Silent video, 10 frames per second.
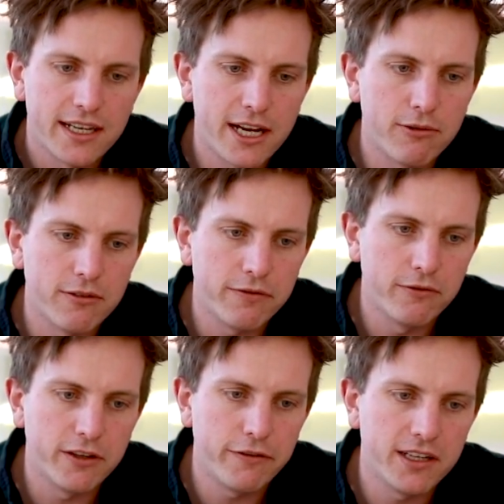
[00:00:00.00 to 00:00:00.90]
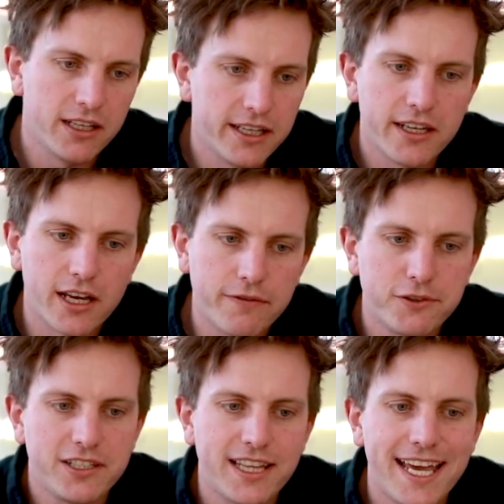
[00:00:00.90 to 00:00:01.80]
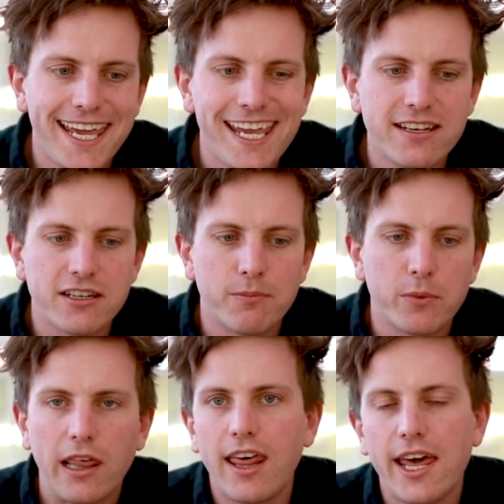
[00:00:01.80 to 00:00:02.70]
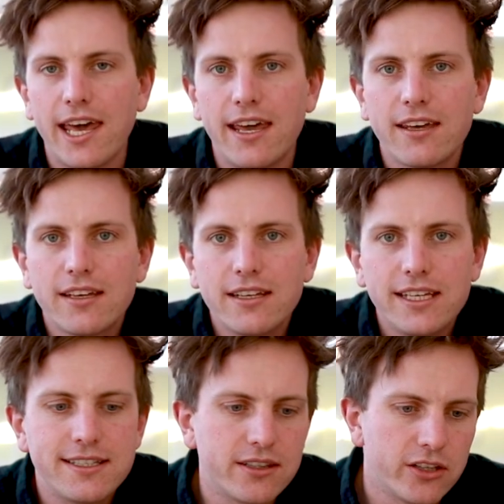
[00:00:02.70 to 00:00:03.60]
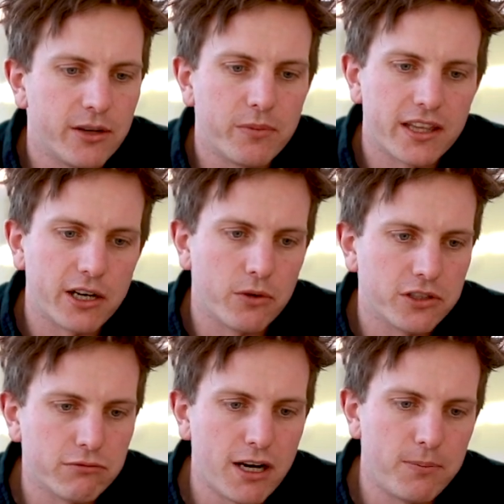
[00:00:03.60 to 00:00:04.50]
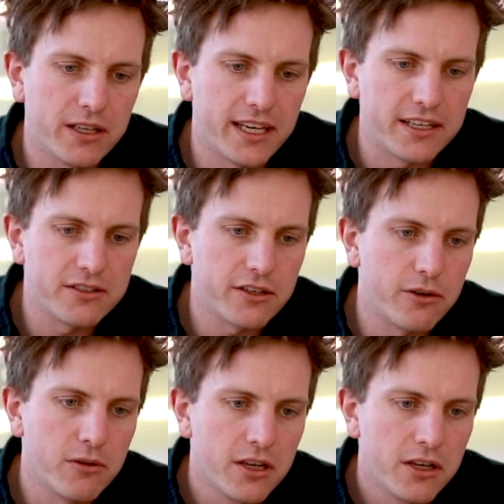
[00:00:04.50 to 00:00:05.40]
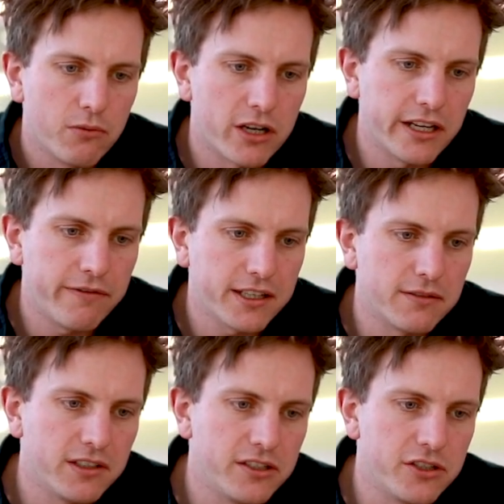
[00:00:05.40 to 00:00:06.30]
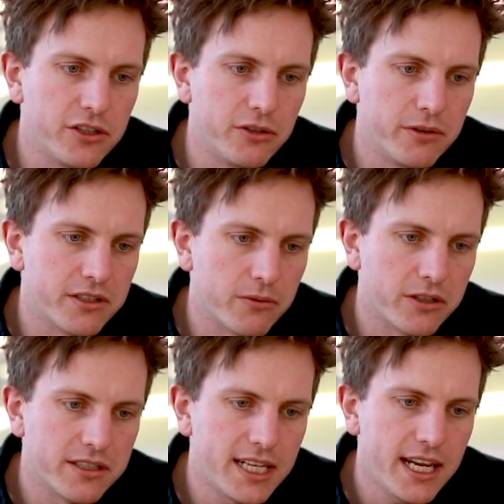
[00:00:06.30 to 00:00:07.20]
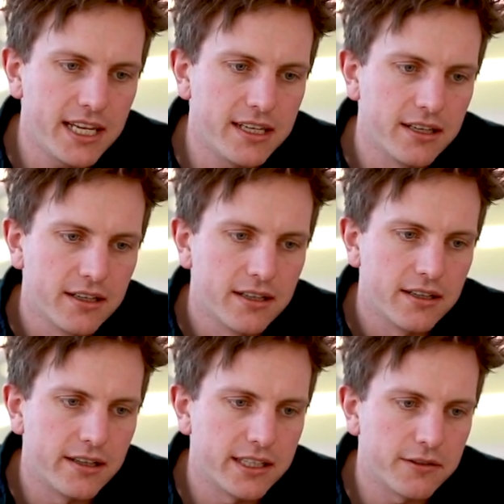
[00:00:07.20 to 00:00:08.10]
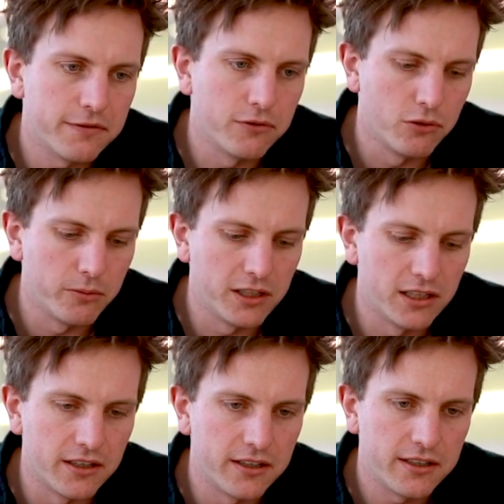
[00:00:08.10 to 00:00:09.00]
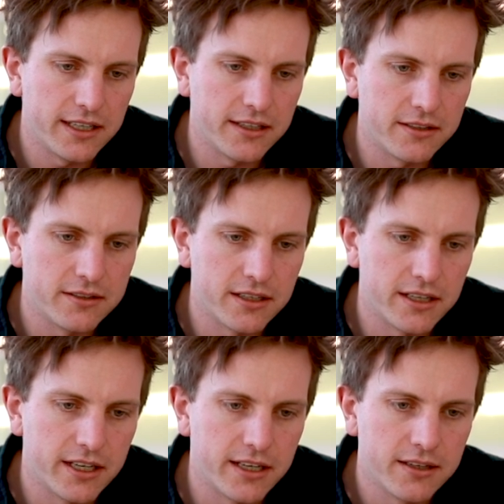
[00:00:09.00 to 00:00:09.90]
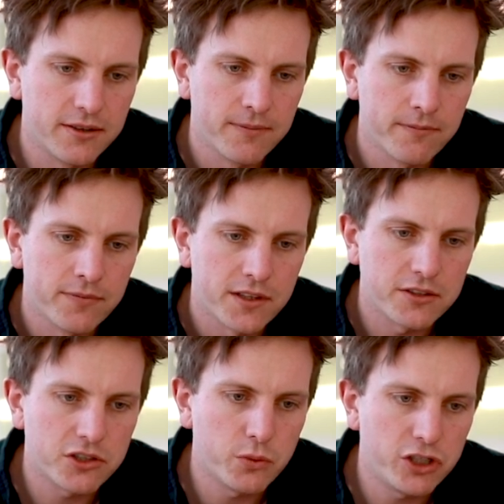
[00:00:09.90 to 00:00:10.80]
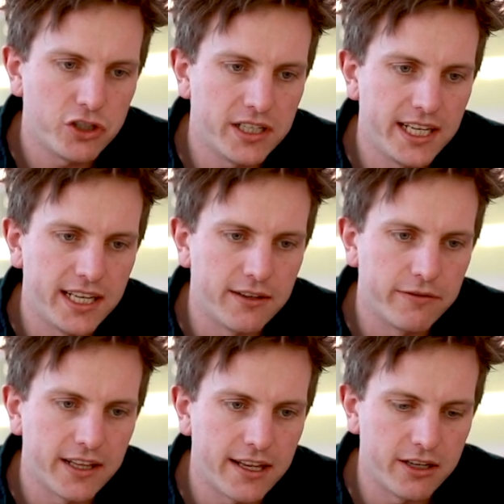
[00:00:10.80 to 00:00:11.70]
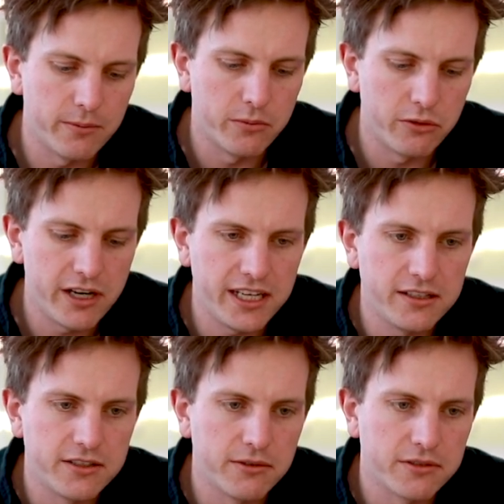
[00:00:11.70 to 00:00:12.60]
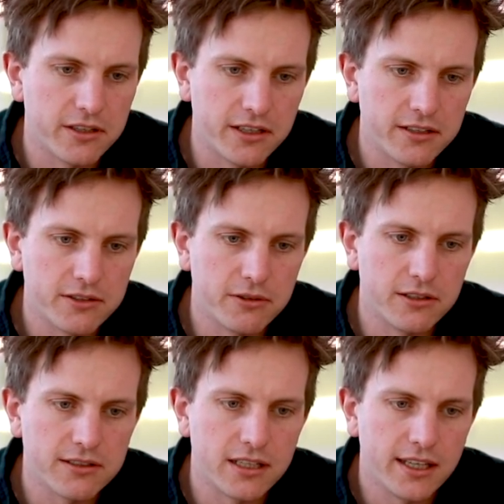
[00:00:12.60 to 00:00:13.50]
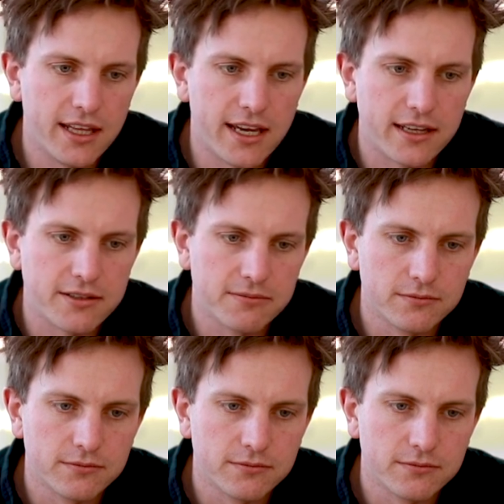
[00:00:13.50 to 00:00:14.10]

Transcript: Now, funnily enough, you see that 8 number there is the number that I want to replicate. So what I effectively do is I want to take this formula and switch it in for that number 8, don't I? So it looks like that.